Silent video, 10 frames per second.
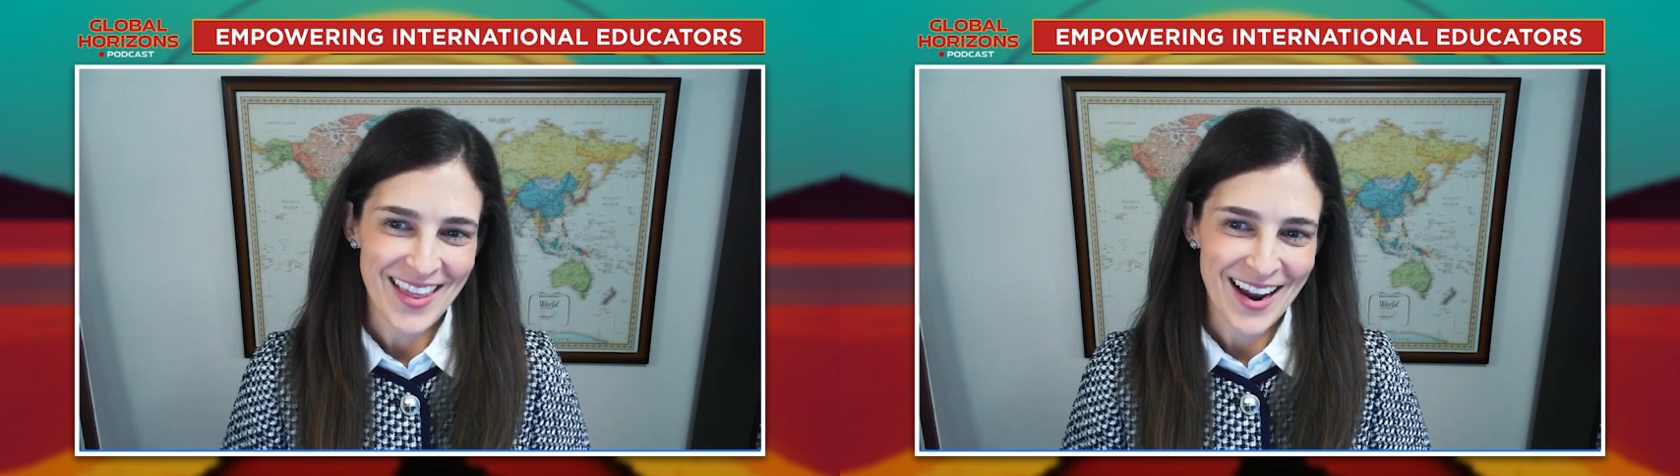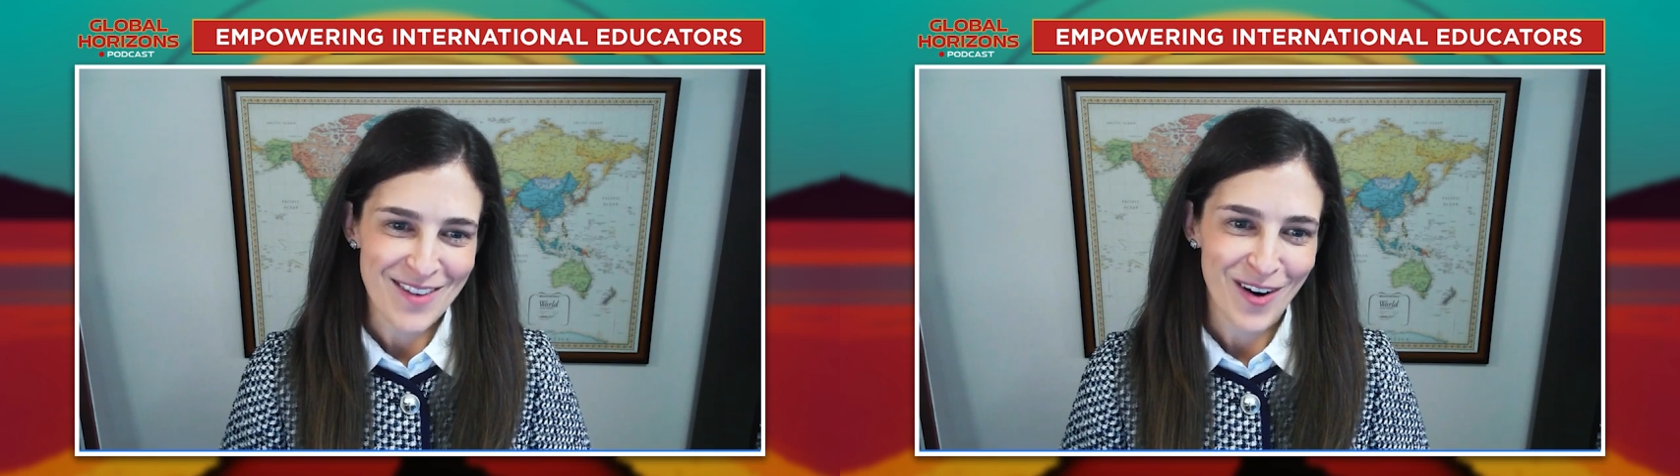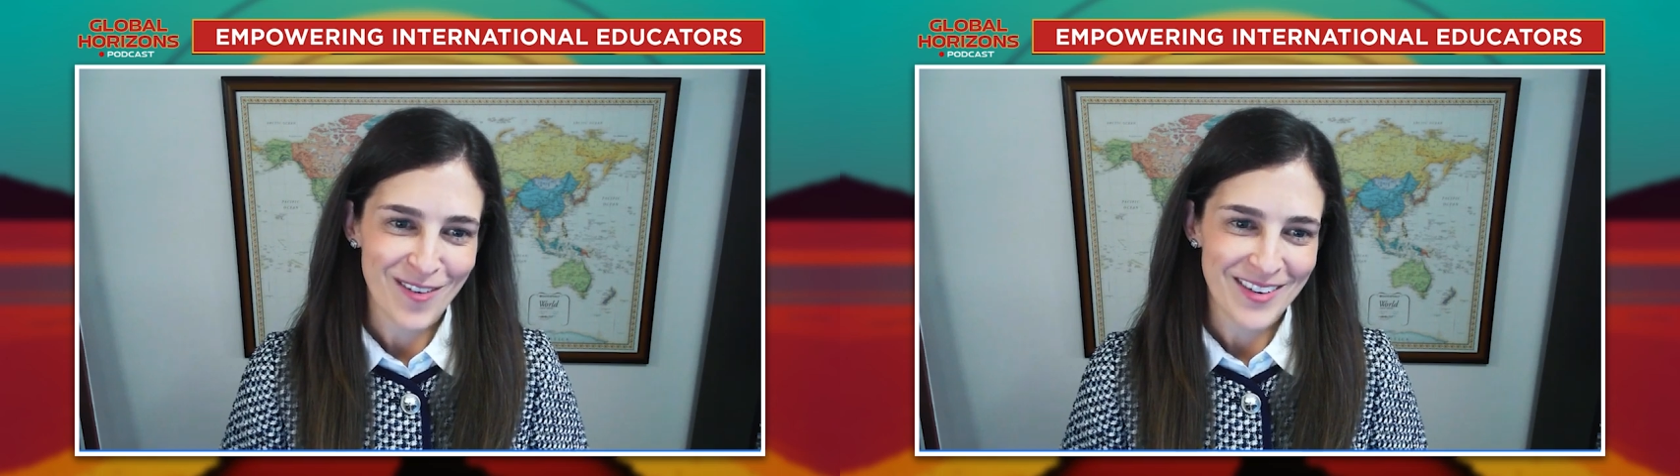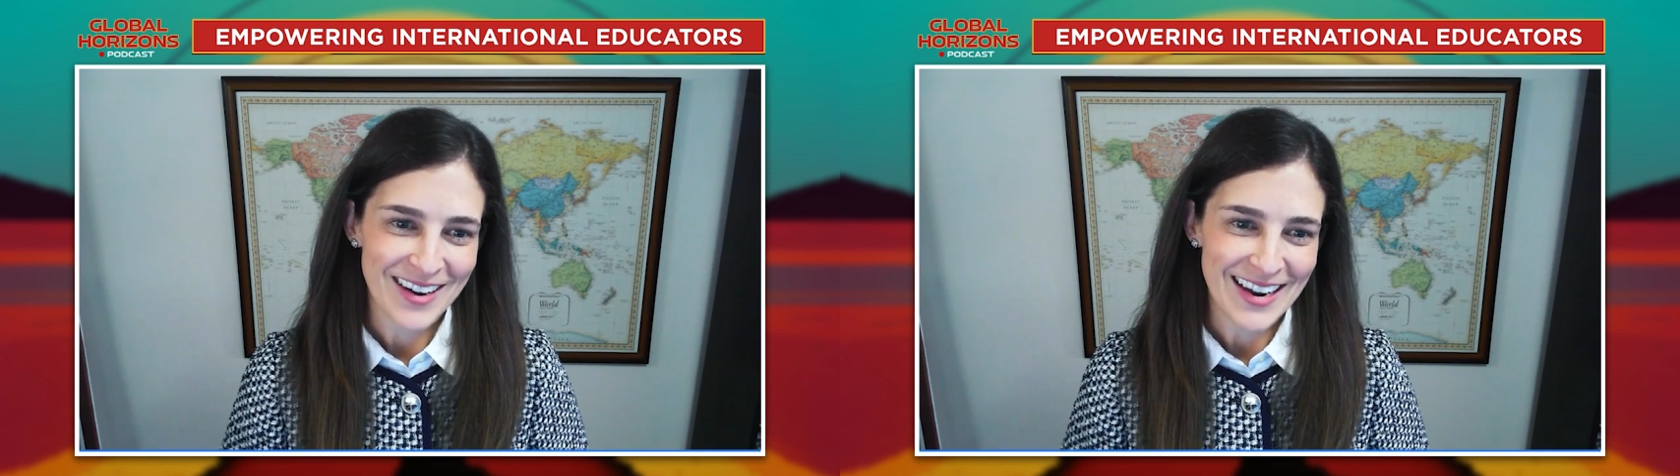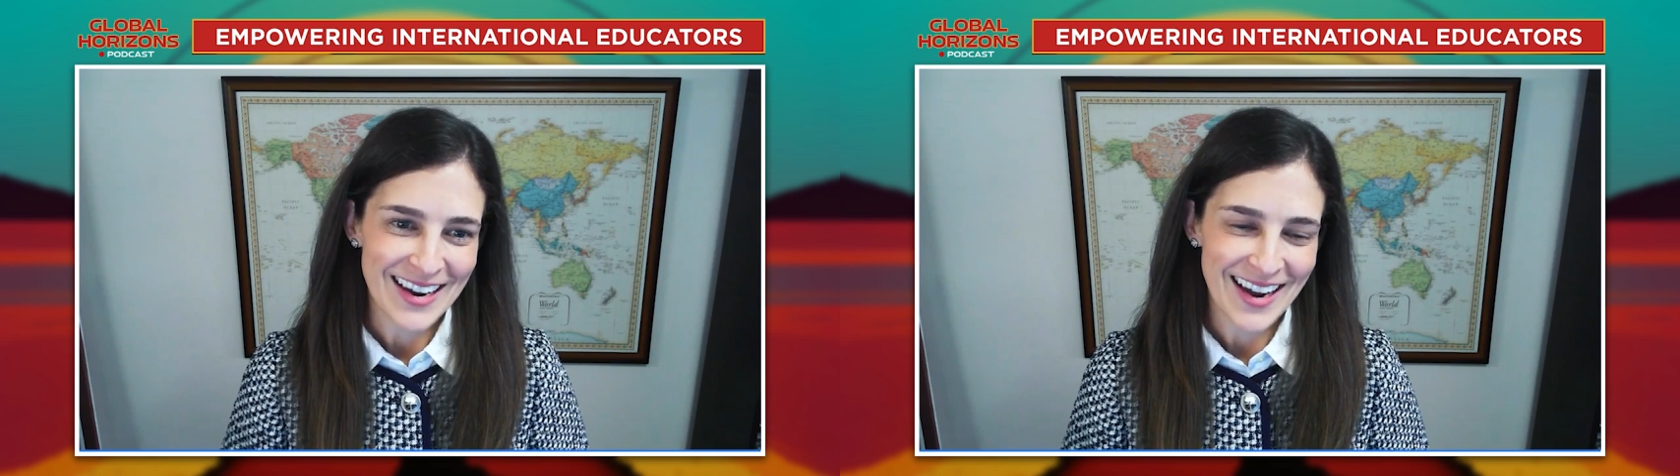than I
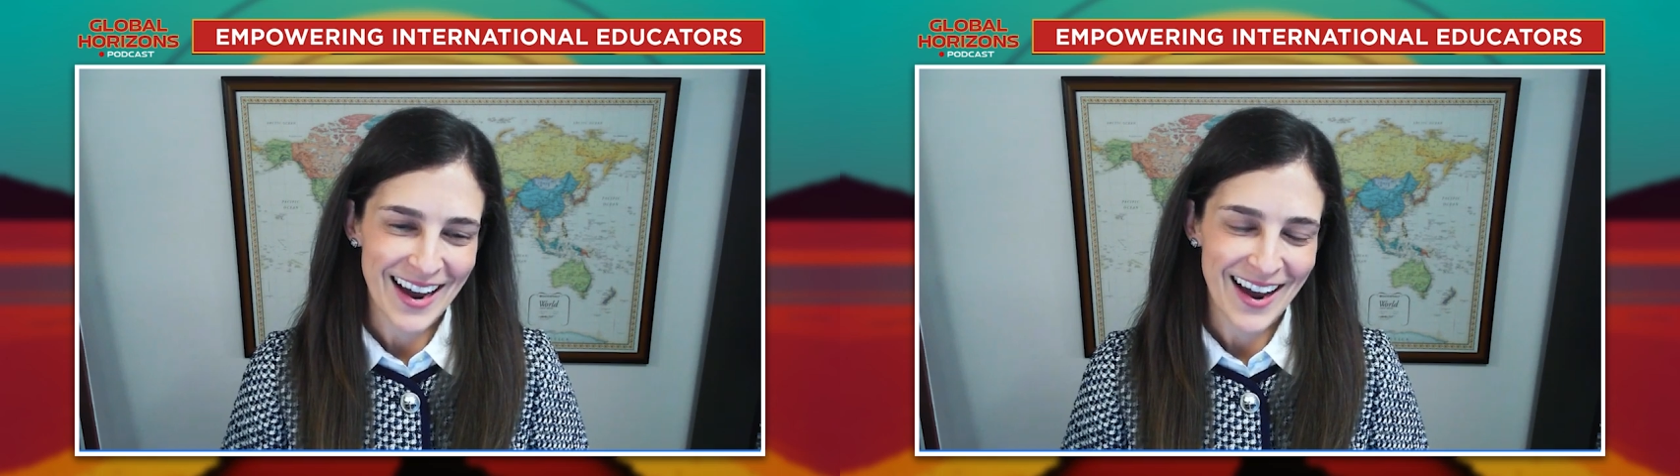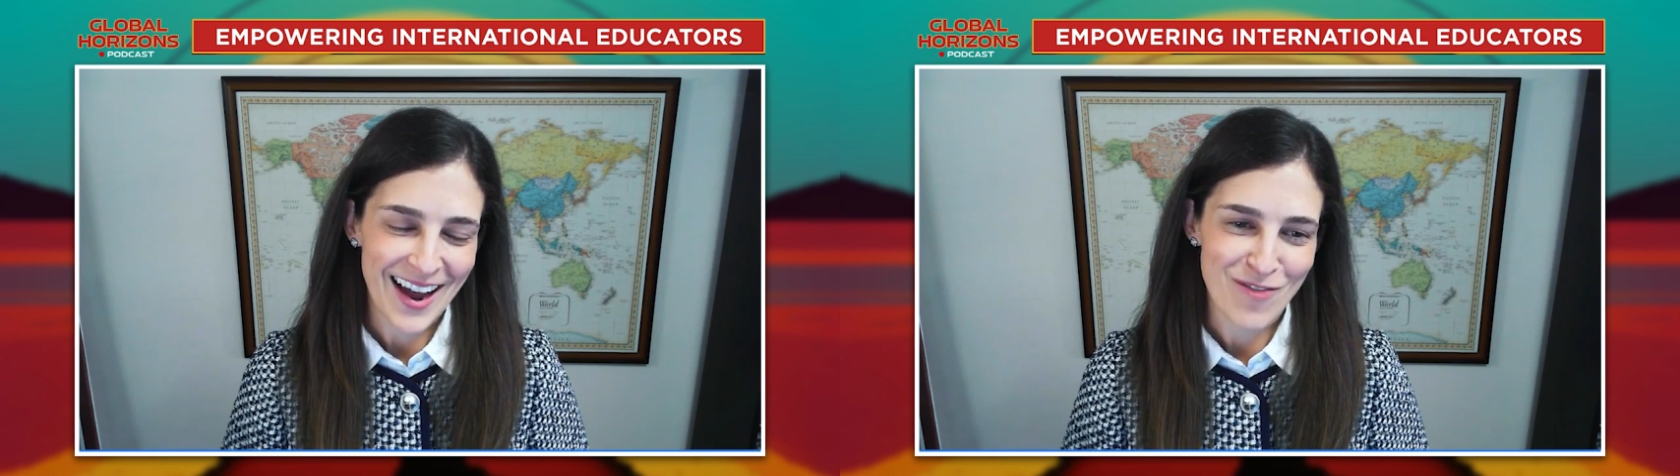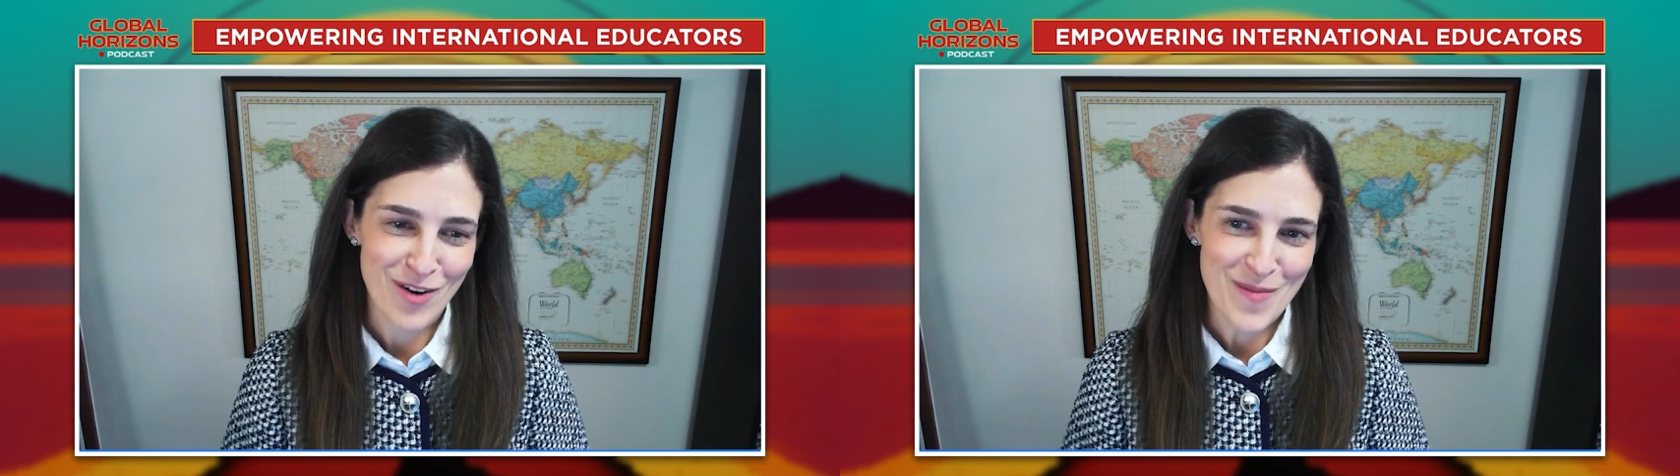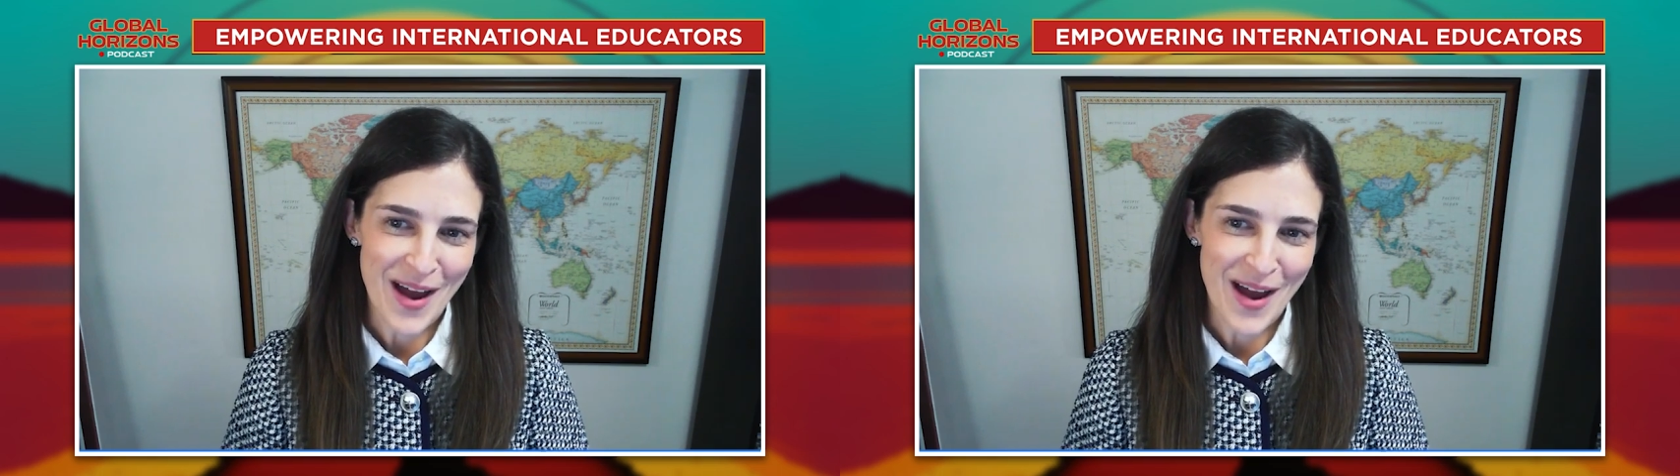probably ever